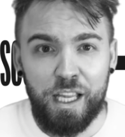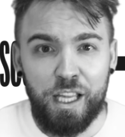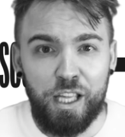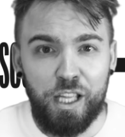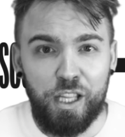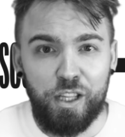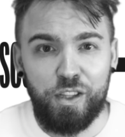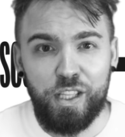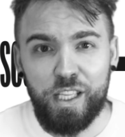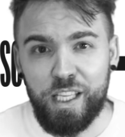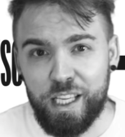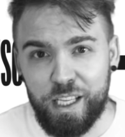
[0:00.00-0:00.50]

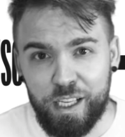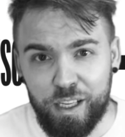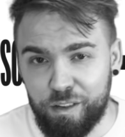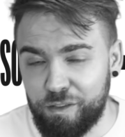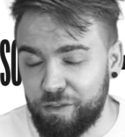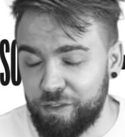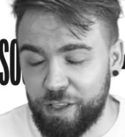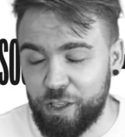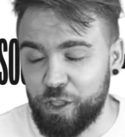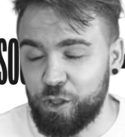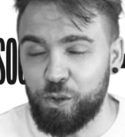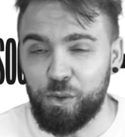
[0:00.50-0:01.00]
the
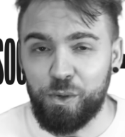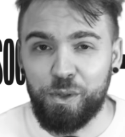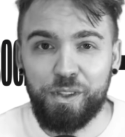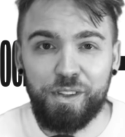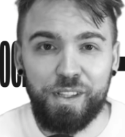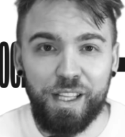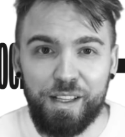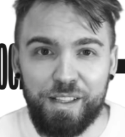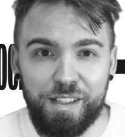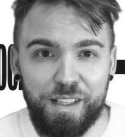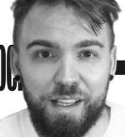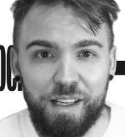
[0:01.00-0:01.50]
individual
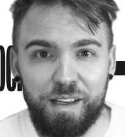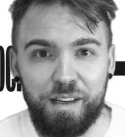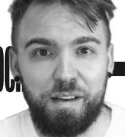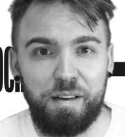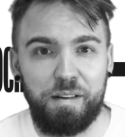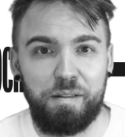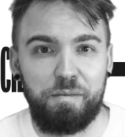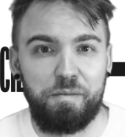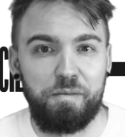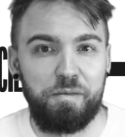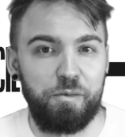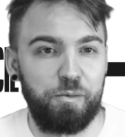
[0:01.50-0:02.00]
doesn't
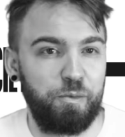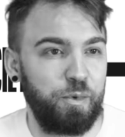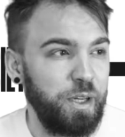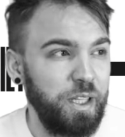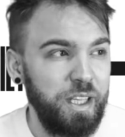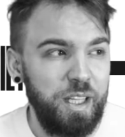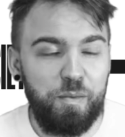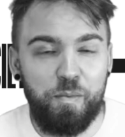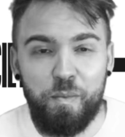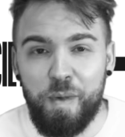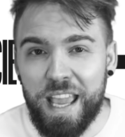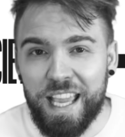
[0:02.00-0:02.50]
really
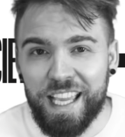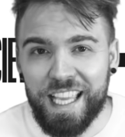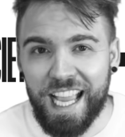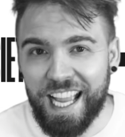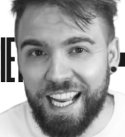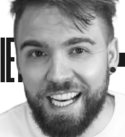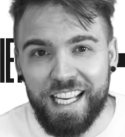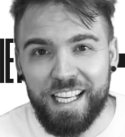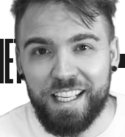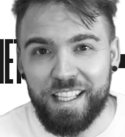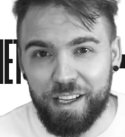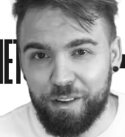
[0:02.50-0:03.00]
make
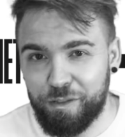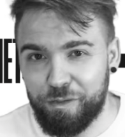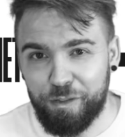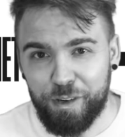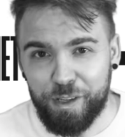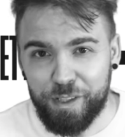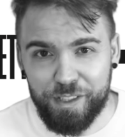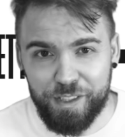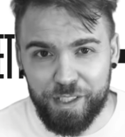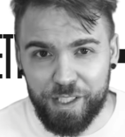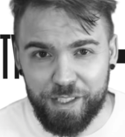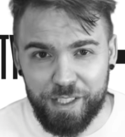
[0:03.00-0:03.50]
any
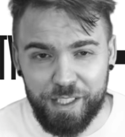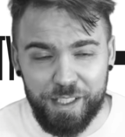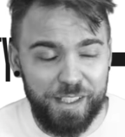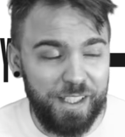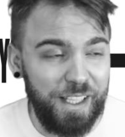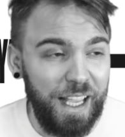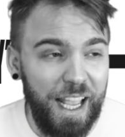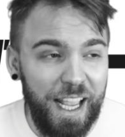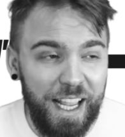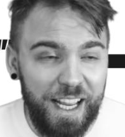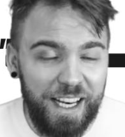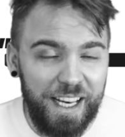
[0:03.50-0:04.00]
difference to
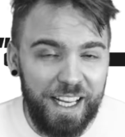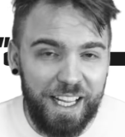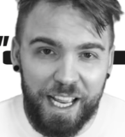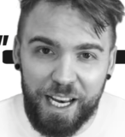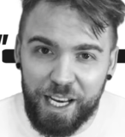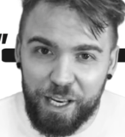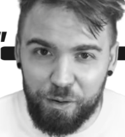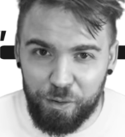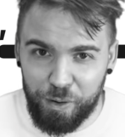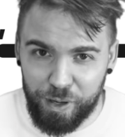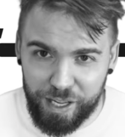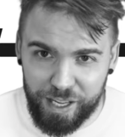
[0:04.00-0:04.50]
society
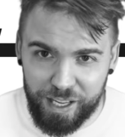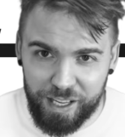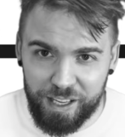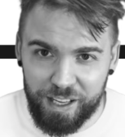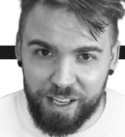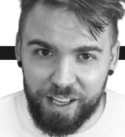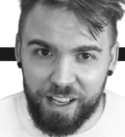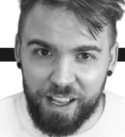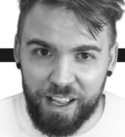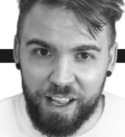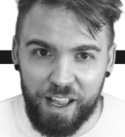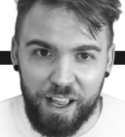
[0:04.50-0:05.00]
anyway,
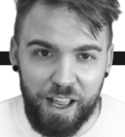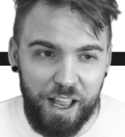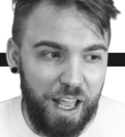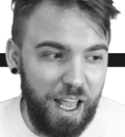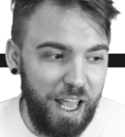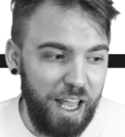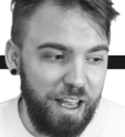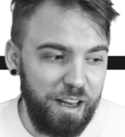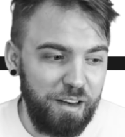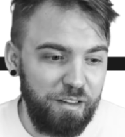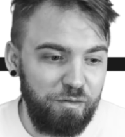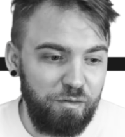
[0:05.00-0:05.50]

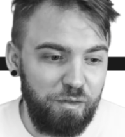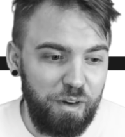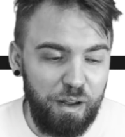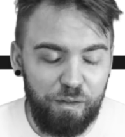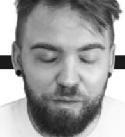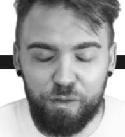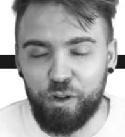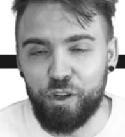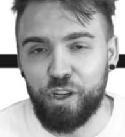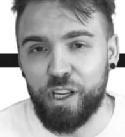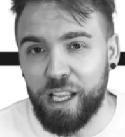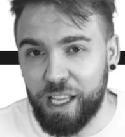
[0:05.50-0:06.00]
and never
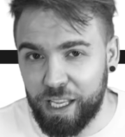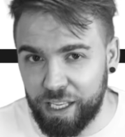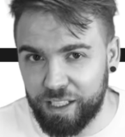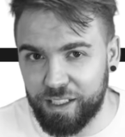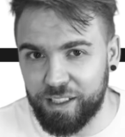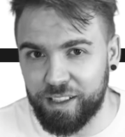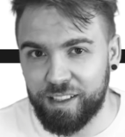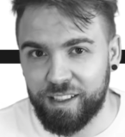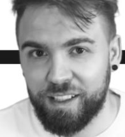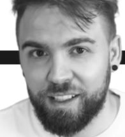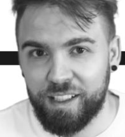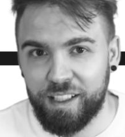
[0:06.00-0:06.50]
did.
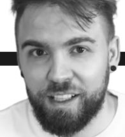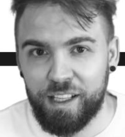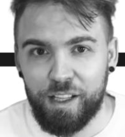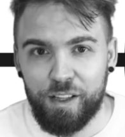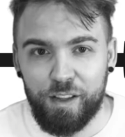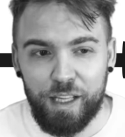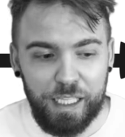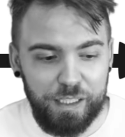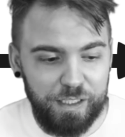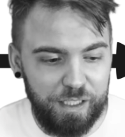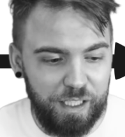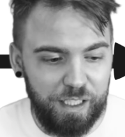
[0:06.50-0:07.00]

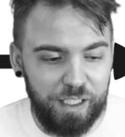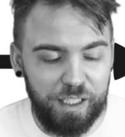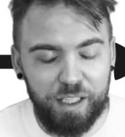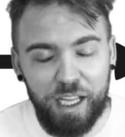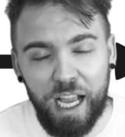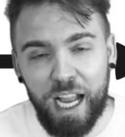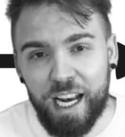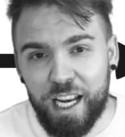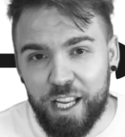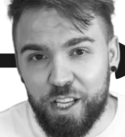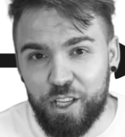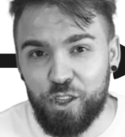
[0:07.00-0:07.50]
That's a
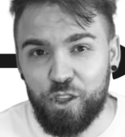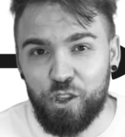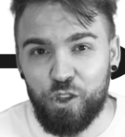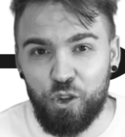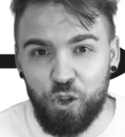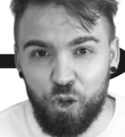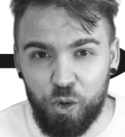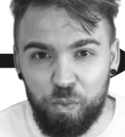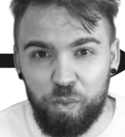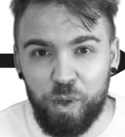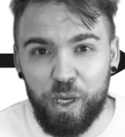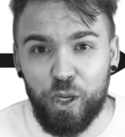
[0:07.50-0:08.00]
kind of
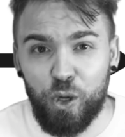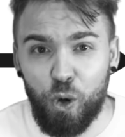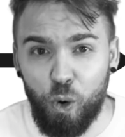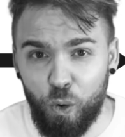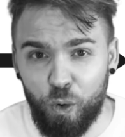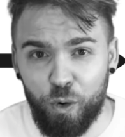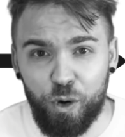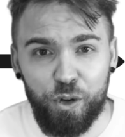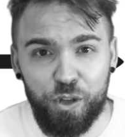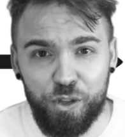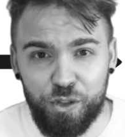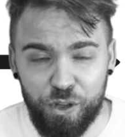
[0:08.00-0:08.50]
stupid
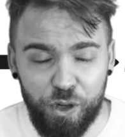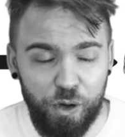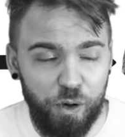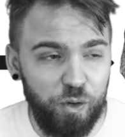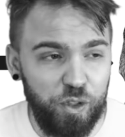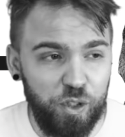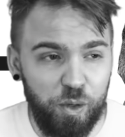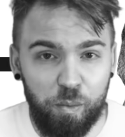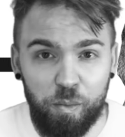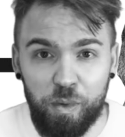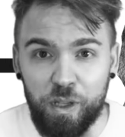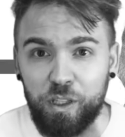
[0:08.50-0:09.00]
cornerstone
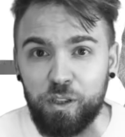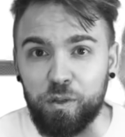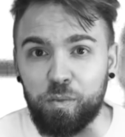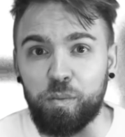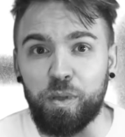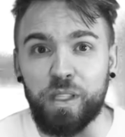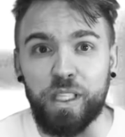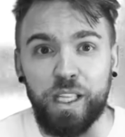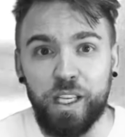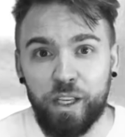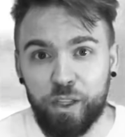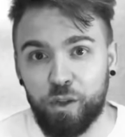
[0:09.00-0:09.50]
to build
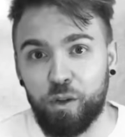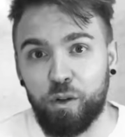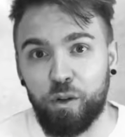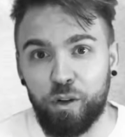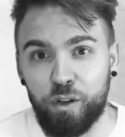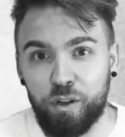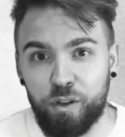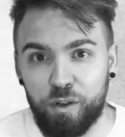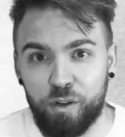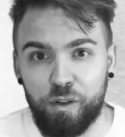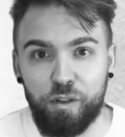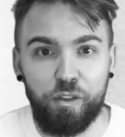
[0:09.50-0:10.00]
political
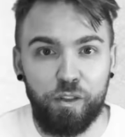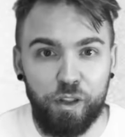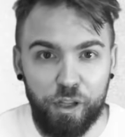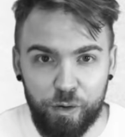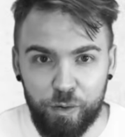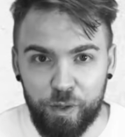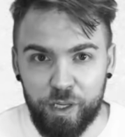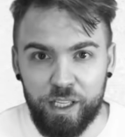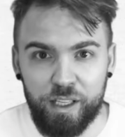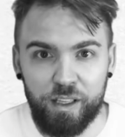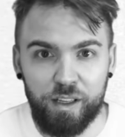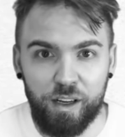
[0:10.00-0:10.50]

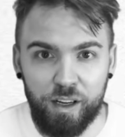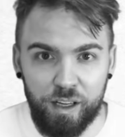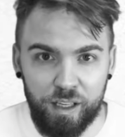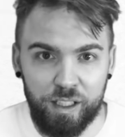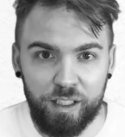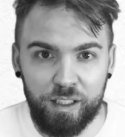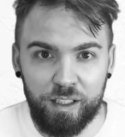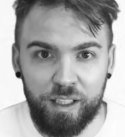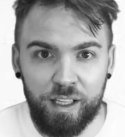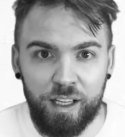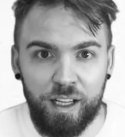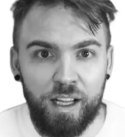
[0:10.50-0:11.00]
theory
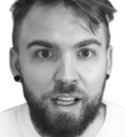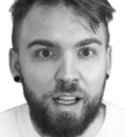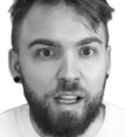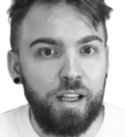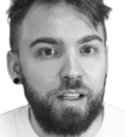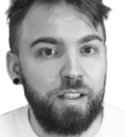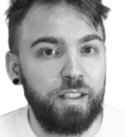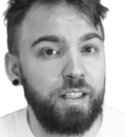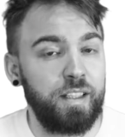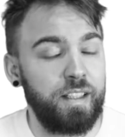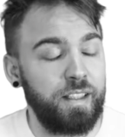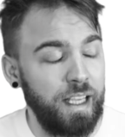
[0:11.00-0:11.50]
on.
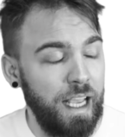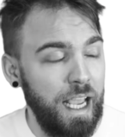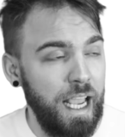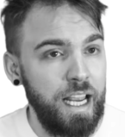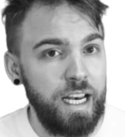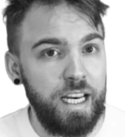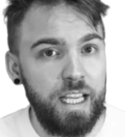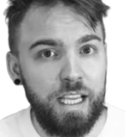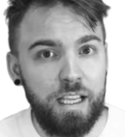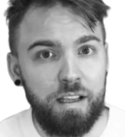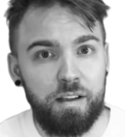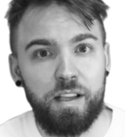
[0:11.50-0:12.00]

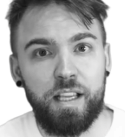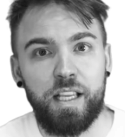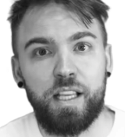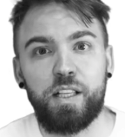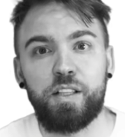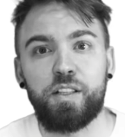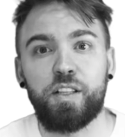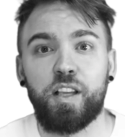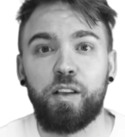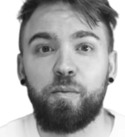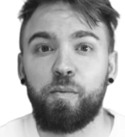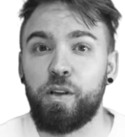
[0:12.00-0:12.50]
Society is
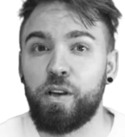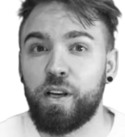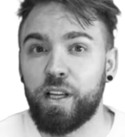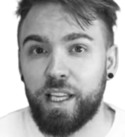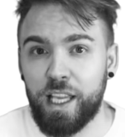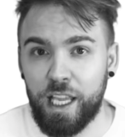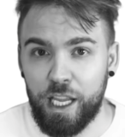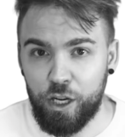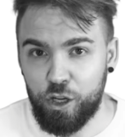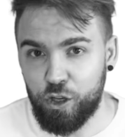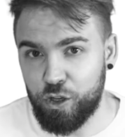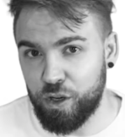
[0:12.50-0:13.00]

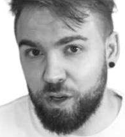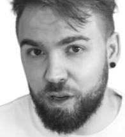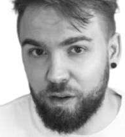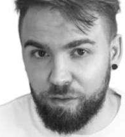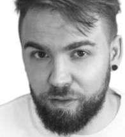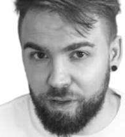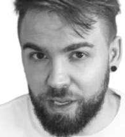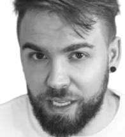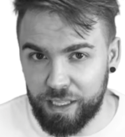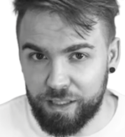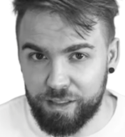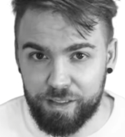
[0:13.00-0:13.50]
communication
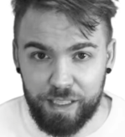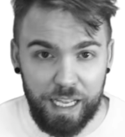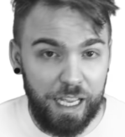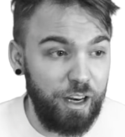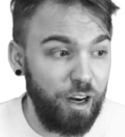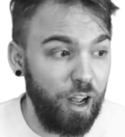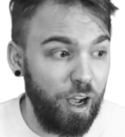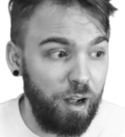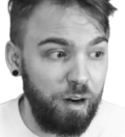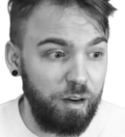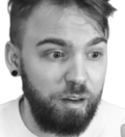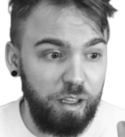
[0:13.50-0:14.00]
events, and
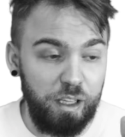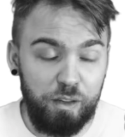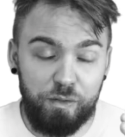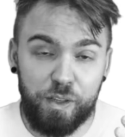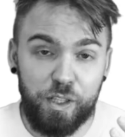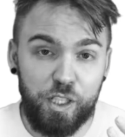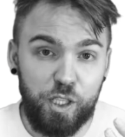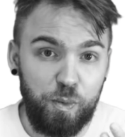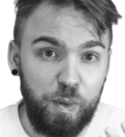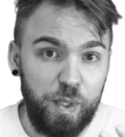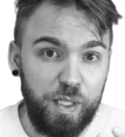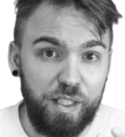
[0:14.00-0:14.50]
not even
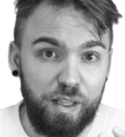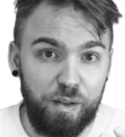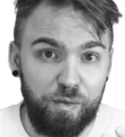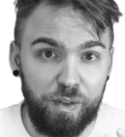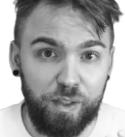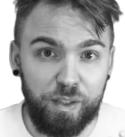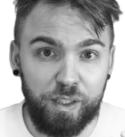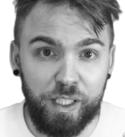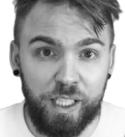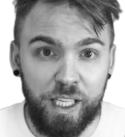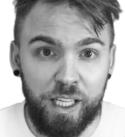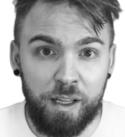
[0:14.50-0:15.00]

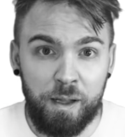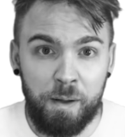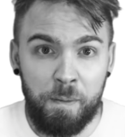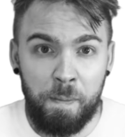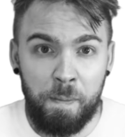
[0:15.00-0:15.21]
specifically